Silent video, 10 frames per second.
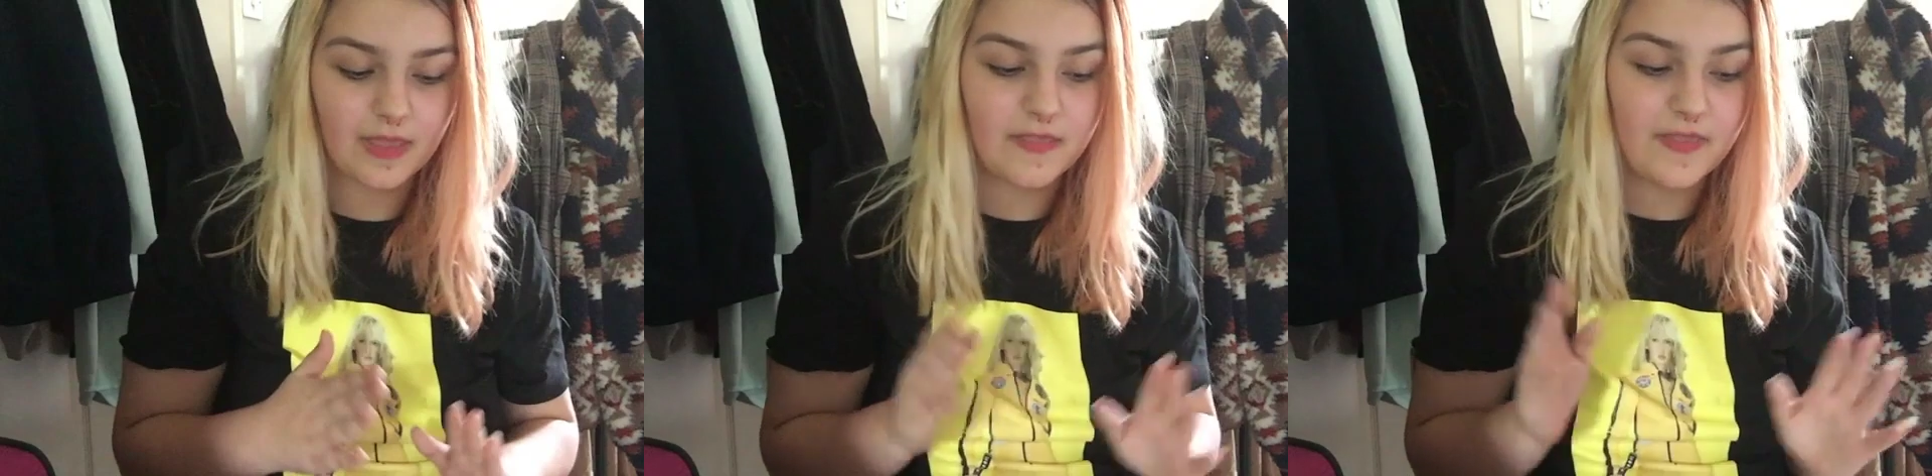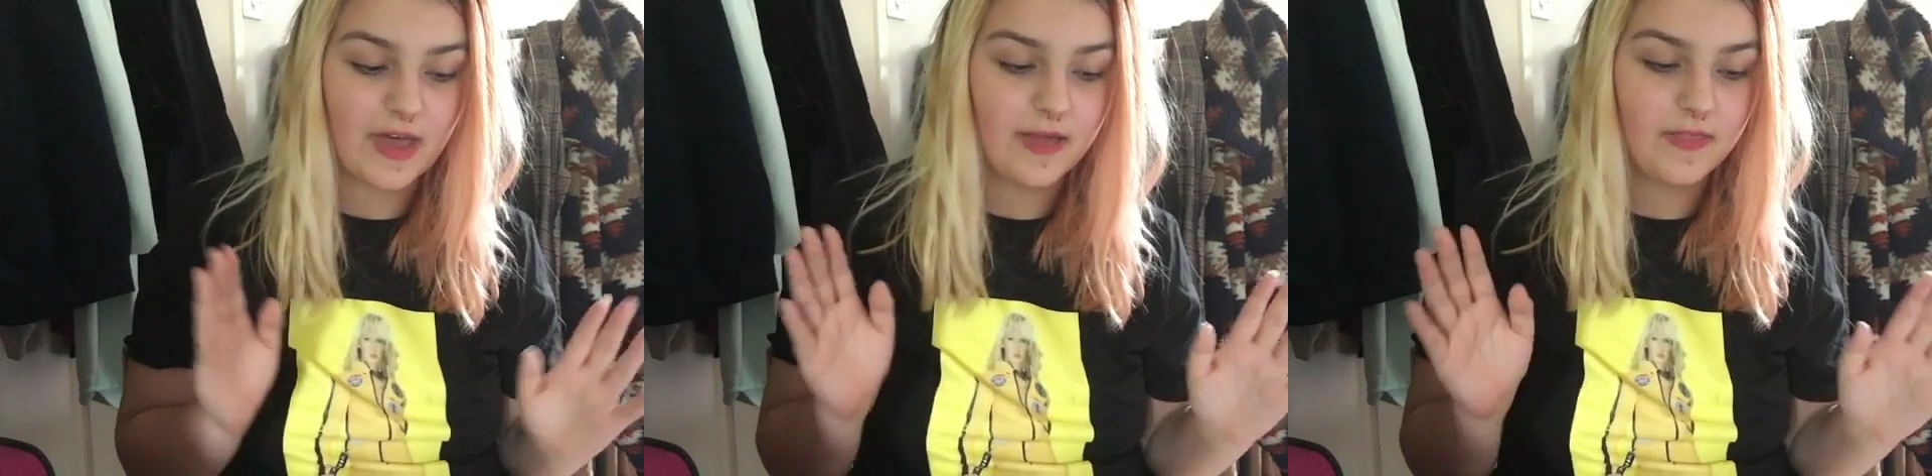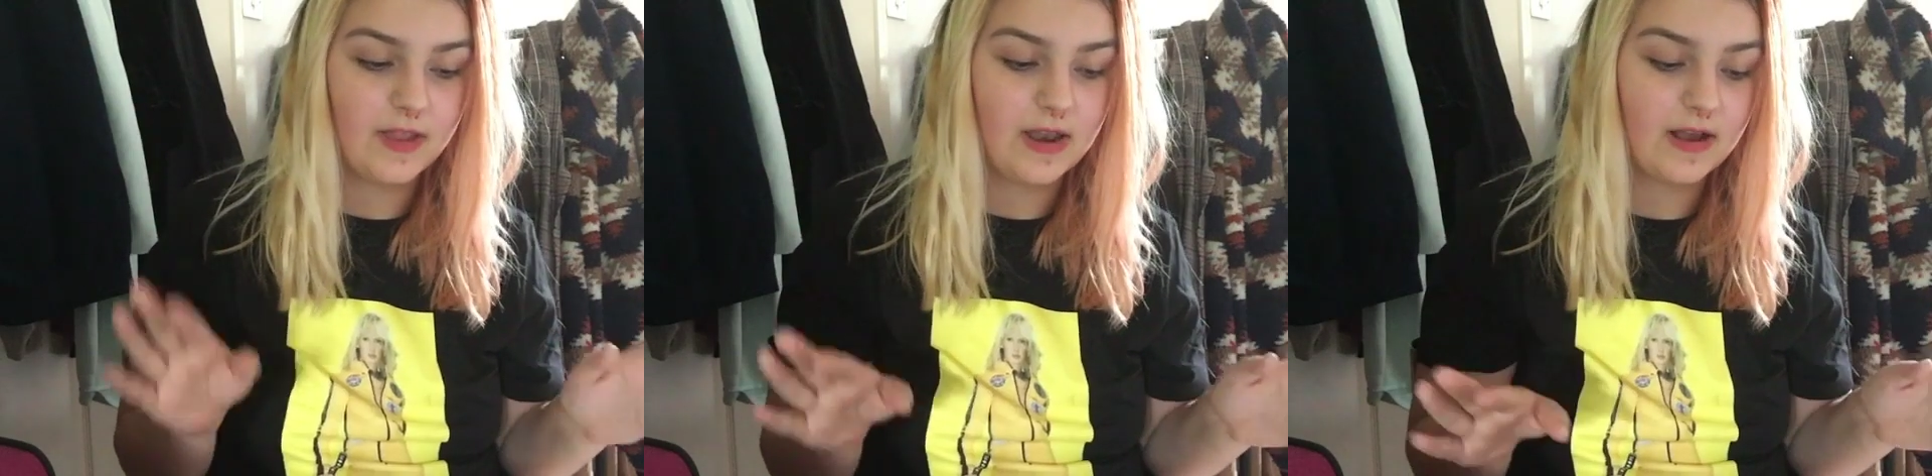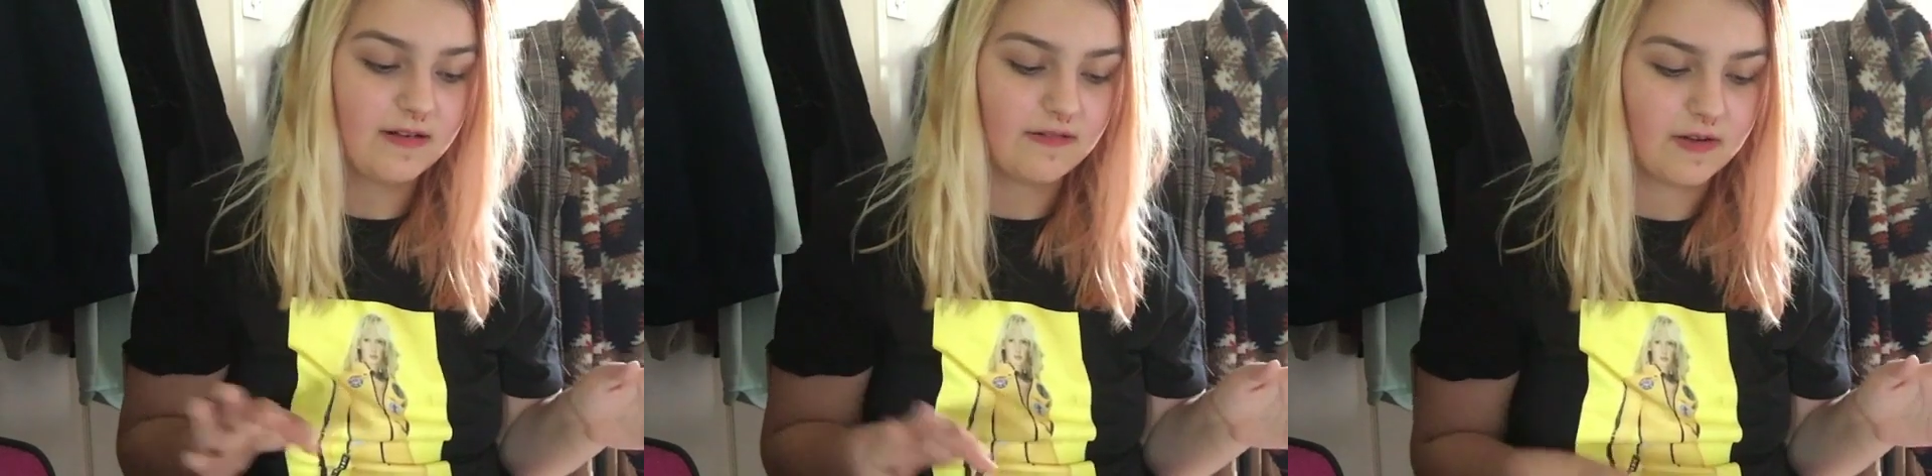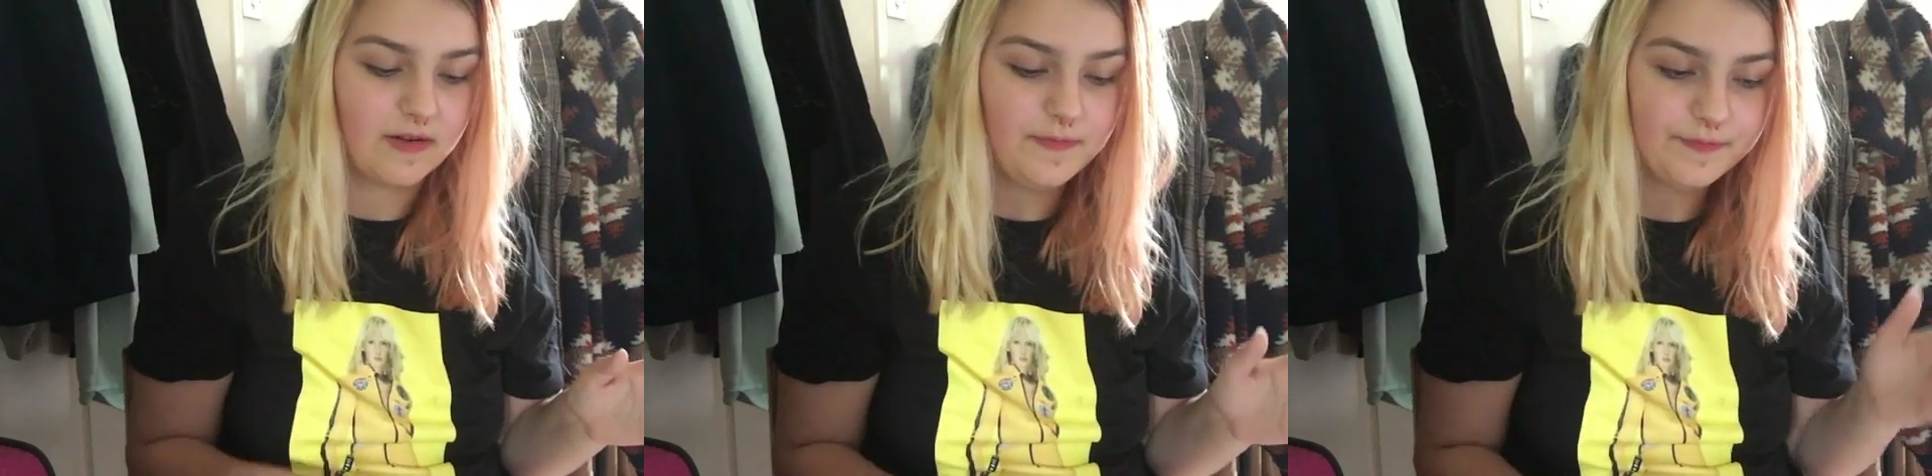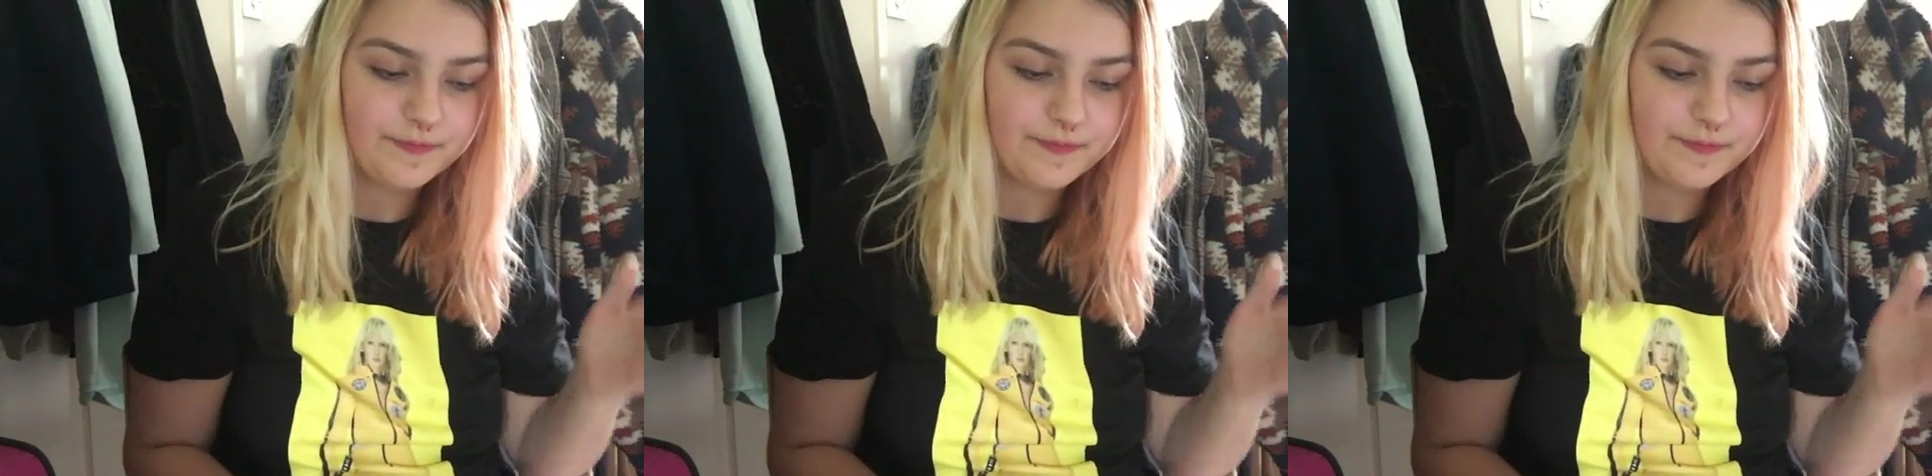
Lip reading: that the lecturer,